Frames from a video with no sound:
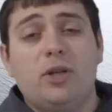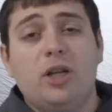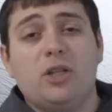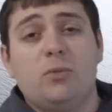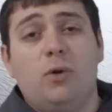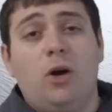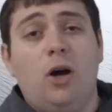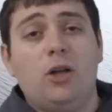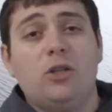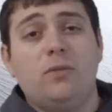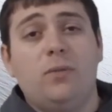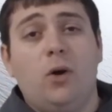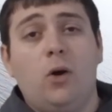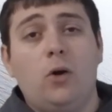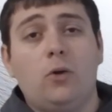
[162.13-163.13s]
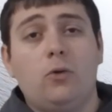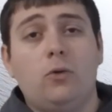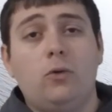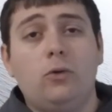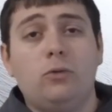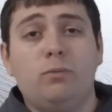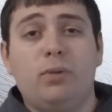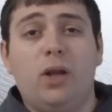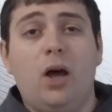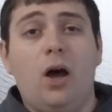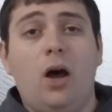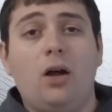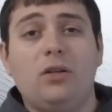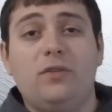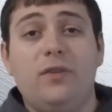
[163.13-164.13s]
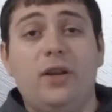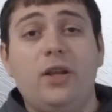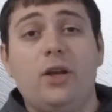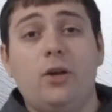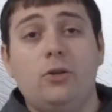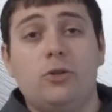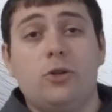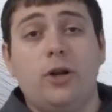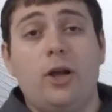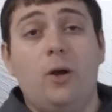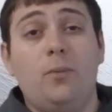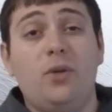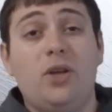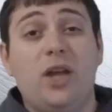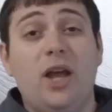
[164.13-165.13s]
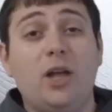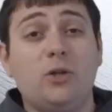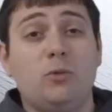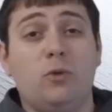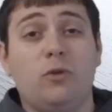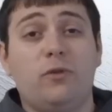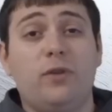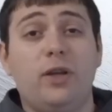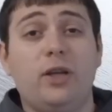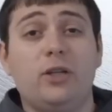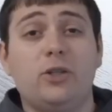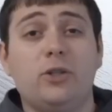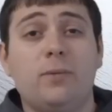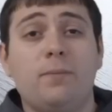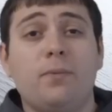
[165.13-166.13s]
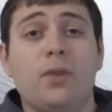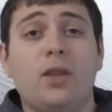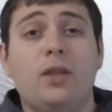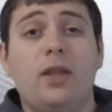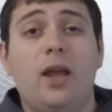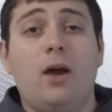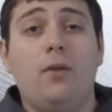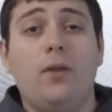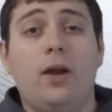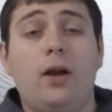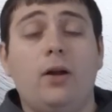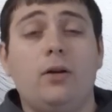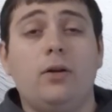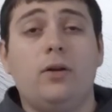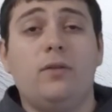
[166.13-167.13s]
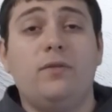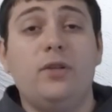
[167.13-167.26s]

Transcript: Got some awesome articles, blogs, videos that are going to help you catch more fish down there.